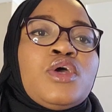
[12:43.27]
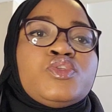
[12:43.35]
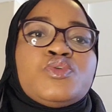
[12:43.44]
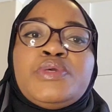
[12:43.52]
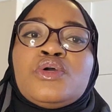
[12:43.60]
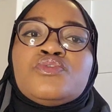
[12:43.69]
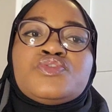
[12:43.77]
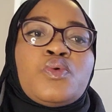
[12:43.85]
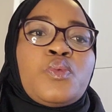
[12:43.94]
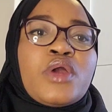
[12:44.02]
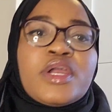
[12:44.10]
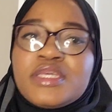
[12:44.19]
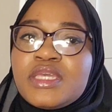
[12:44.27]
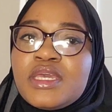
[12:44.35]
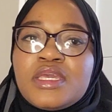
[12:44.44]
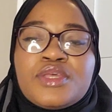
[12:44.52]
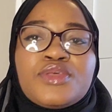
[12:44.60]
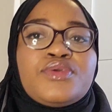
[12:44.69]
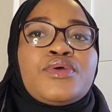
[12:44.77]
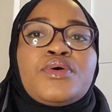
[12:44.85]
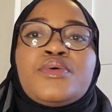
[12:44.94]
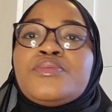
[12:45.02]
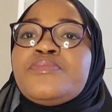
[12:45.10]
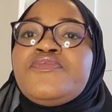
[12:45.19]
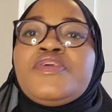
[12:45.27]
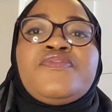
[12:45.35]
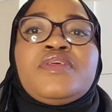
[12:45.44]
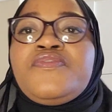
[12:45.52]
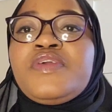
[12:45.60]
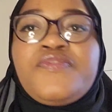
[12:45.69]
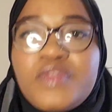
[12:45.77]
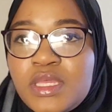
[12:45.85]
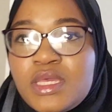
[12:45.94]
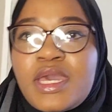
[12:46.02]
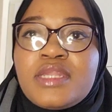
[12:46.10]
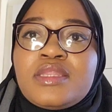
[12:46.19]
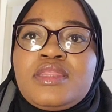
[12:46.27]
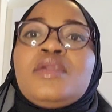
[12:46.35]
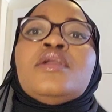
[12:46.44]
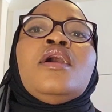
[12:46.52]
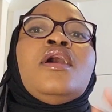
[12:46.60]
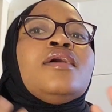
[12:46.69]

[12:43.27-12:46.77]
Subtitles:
to be also working, 50-50 kind of thing.